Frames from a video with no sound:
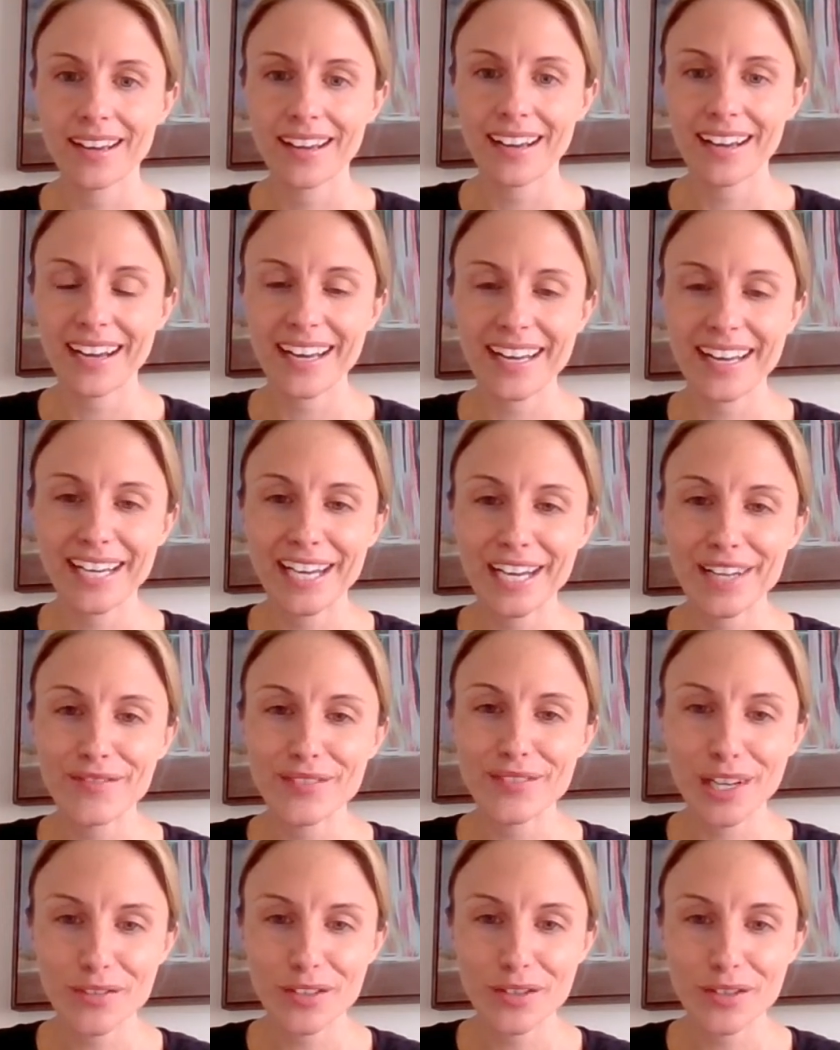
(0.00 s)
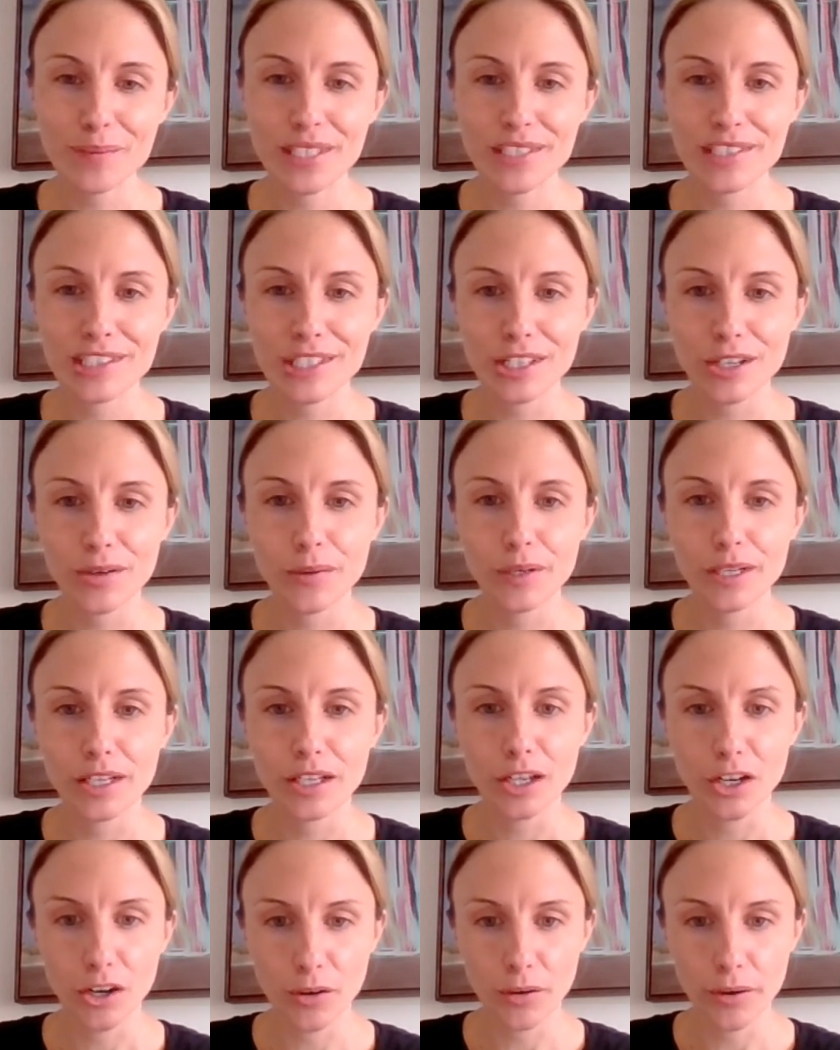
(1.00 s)
I have never been so
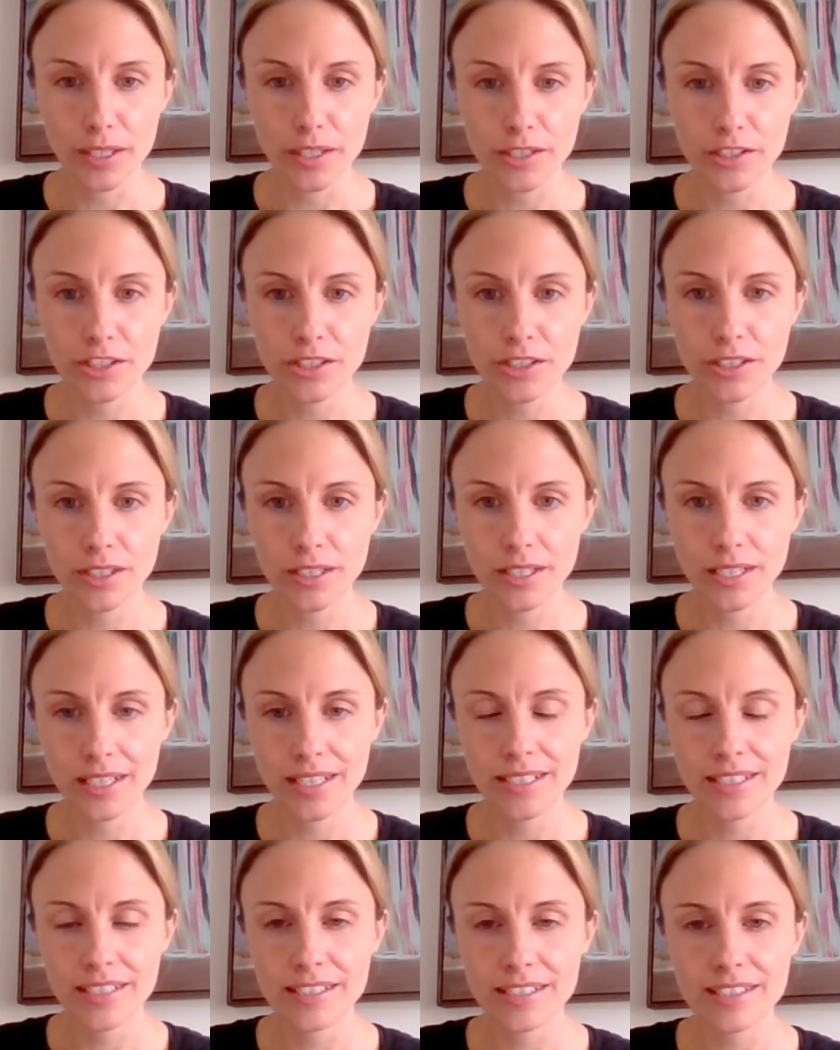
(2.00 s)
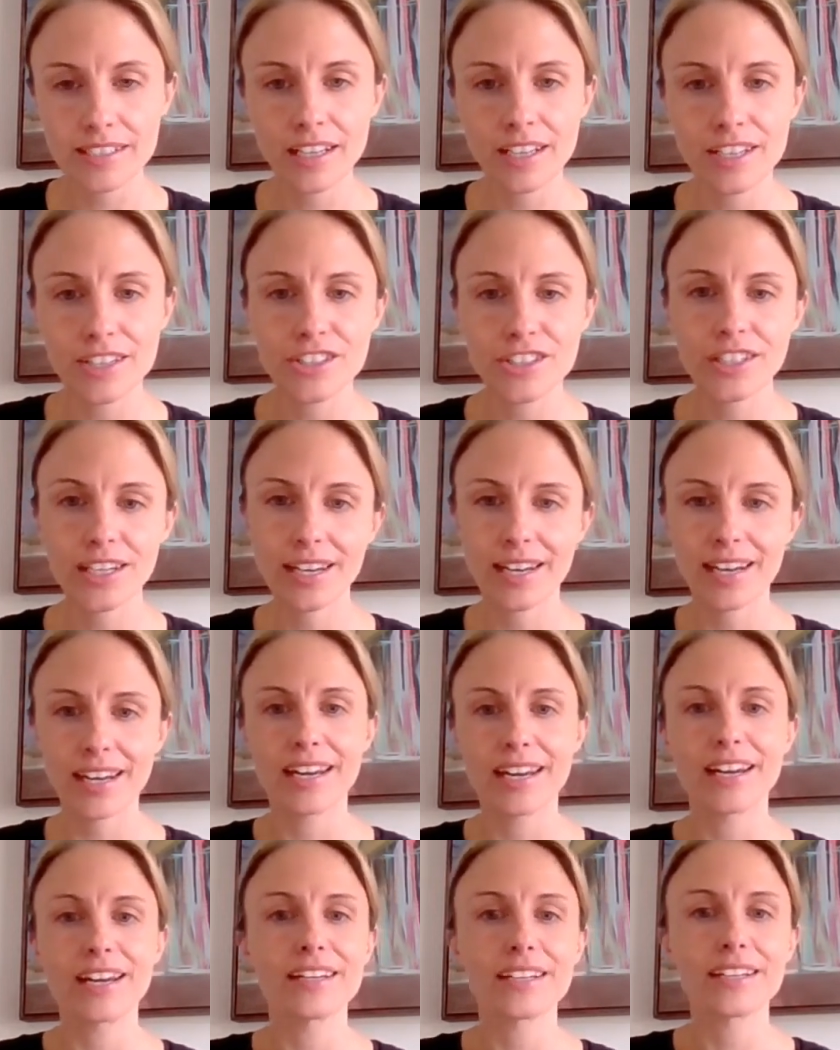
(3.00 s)
encouraged in such
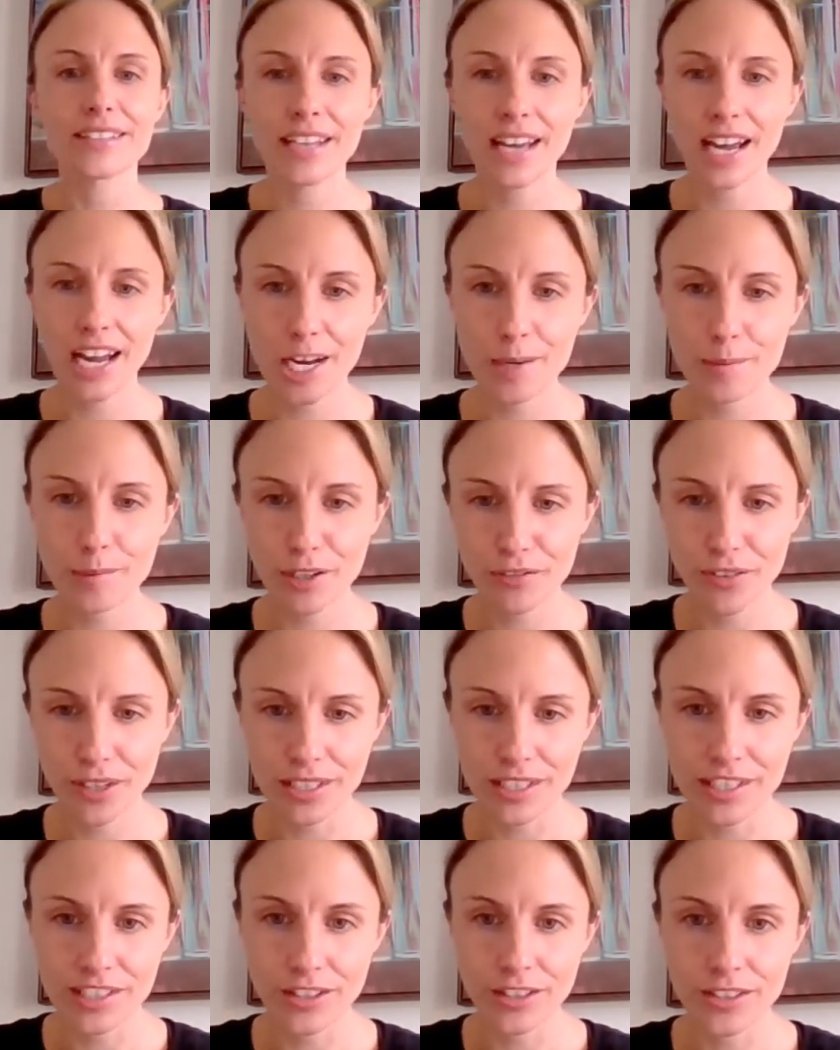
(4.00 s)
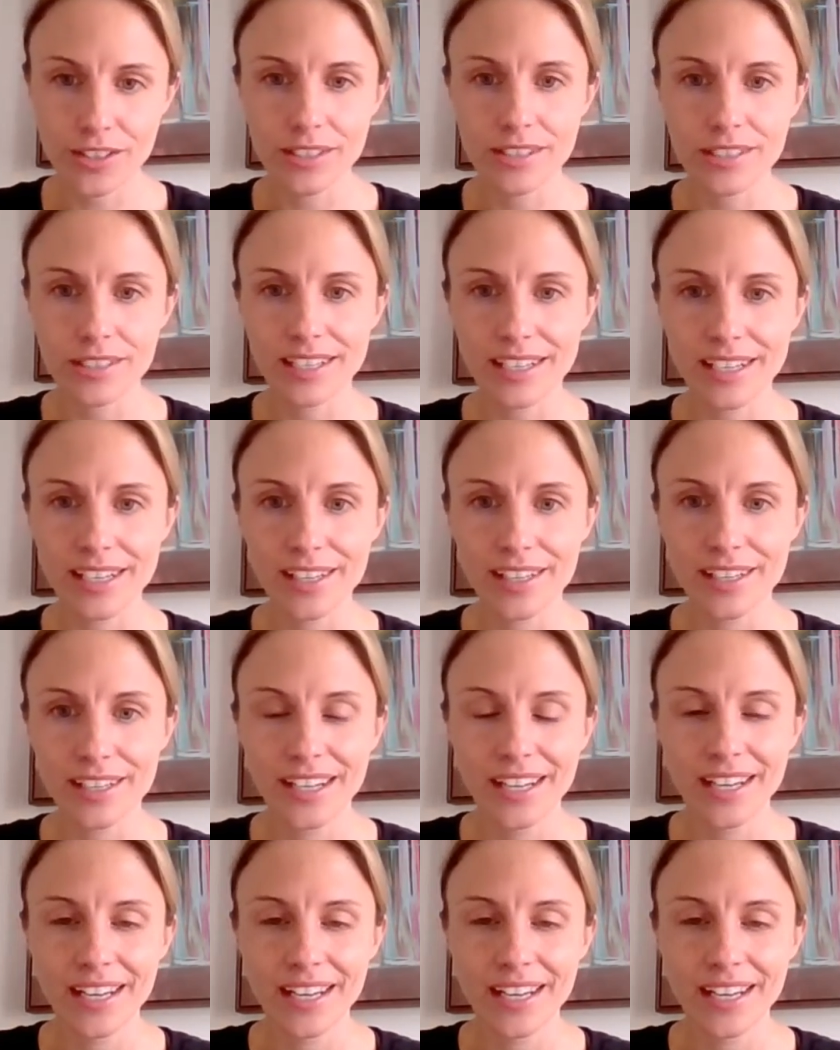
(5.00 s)
a time of uncertainty